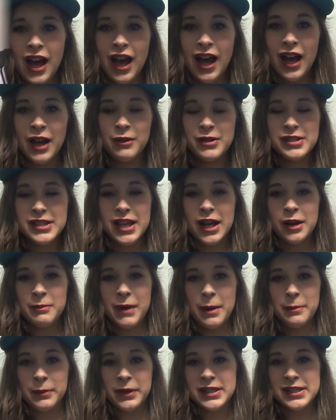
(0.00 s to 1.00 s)
I want to help
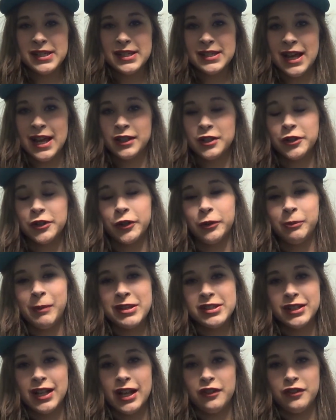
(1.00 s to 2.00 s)
Mind because it's our local
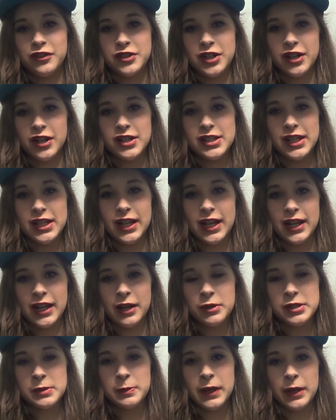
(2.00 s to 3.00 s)
mental health charity and
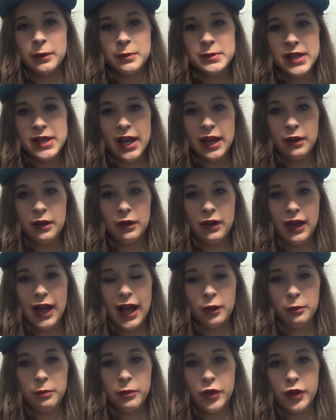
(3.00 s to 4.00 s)
I want to be able to
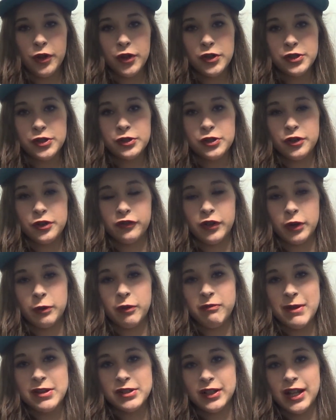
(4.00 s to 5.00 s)
help those suffering
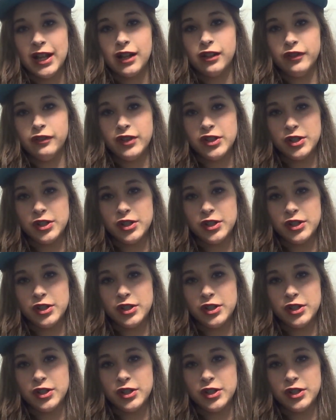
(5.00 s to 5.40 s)
with mental health